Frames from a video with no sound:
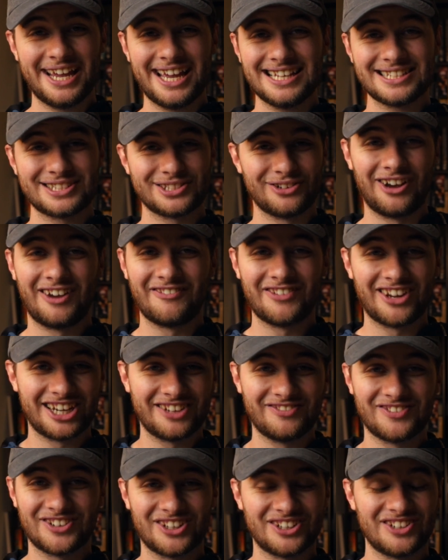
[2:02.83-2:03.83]
yet, so I'm not
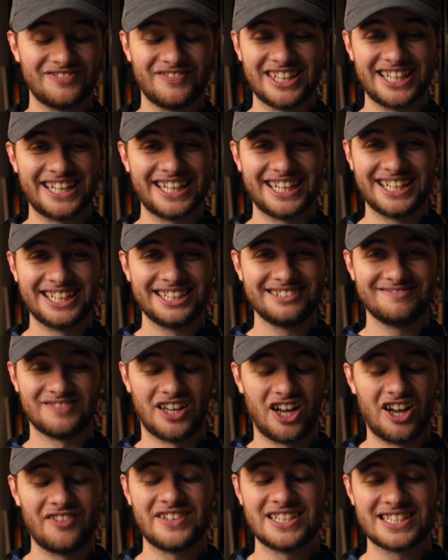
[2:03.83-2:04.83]
even going to begin,
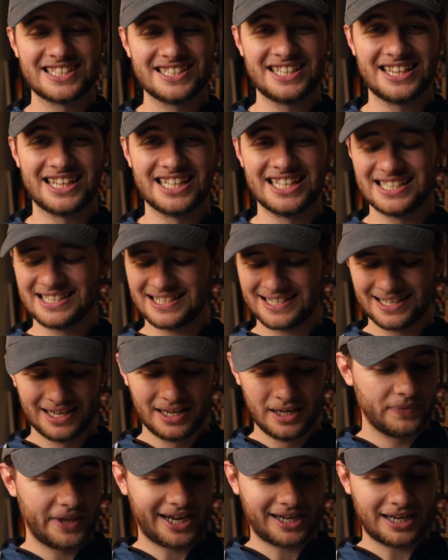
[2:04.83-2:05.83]
obviously, this.
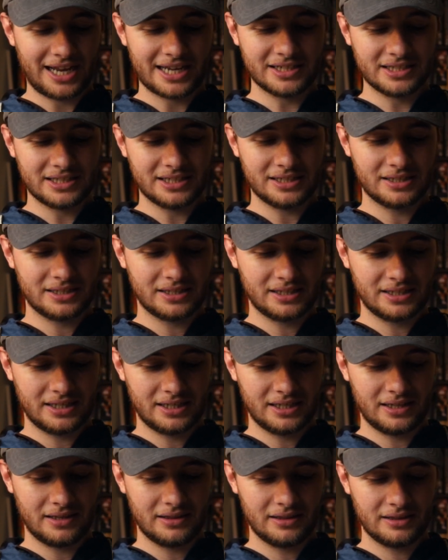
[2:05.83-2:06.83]
I kind
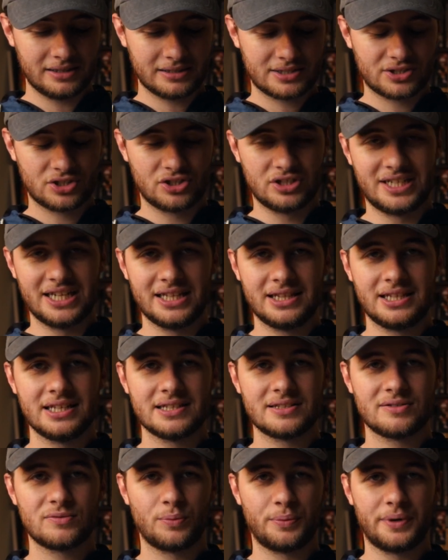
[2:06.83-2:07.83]
of did
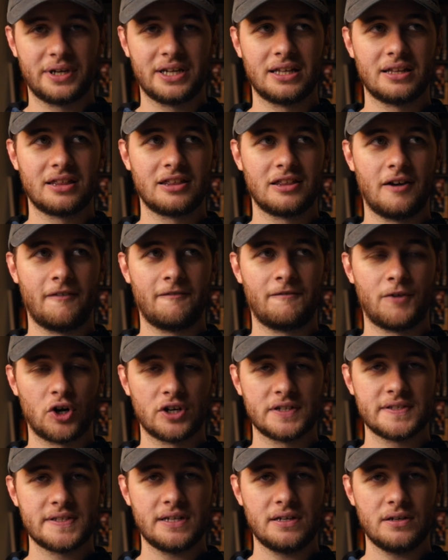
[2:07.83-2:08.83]
this with
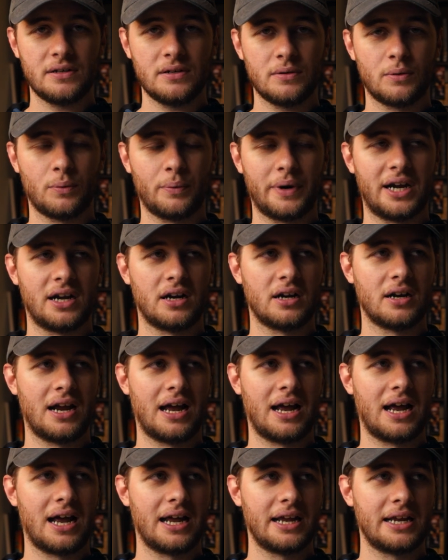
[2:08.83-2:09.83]
Farseer,
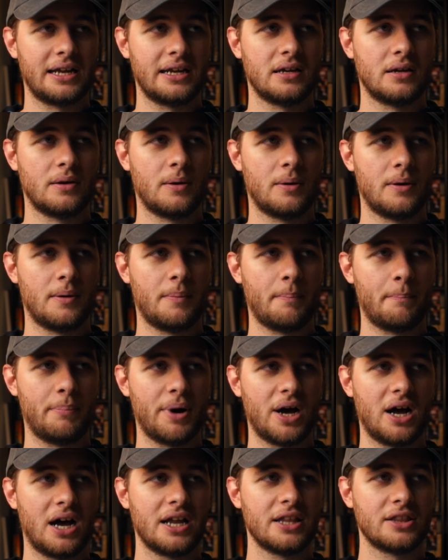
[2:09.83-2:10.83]
where I
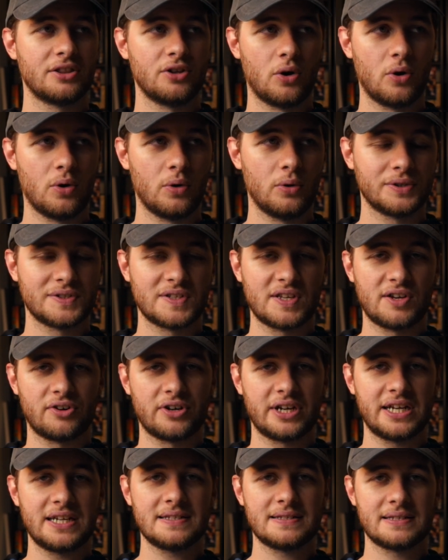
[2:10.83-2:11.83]
bought the whole
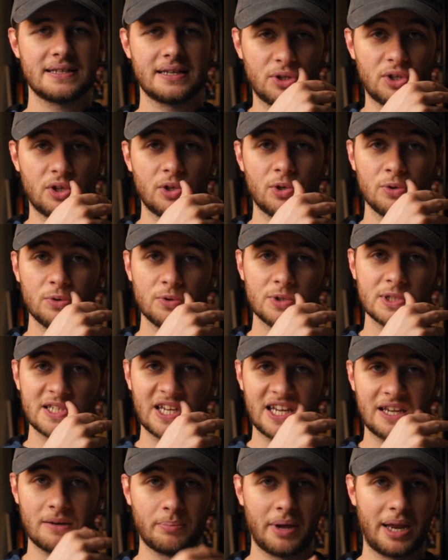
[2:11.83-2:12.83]
series
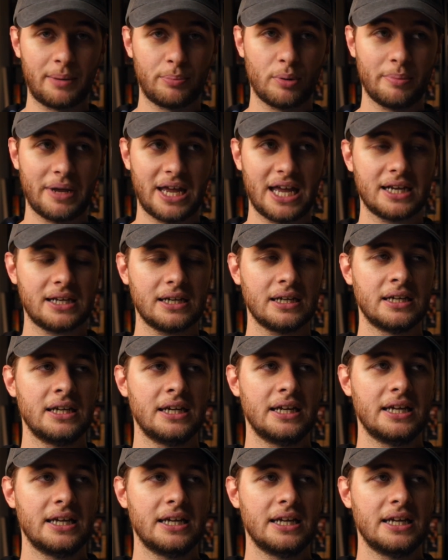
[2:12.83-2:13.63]
used in paperback.